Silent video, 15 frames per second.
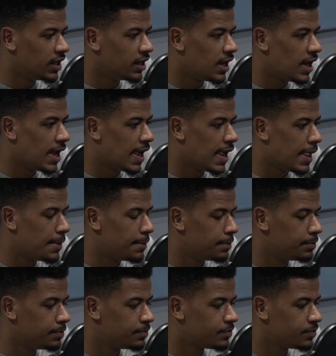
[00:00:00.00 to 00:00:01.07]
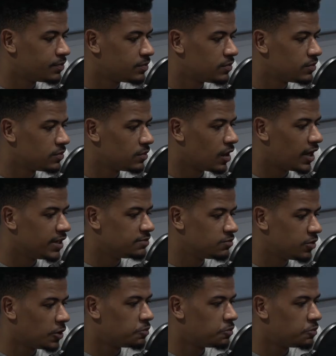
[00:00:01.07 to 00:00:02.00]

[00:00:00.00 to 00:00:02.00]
I'd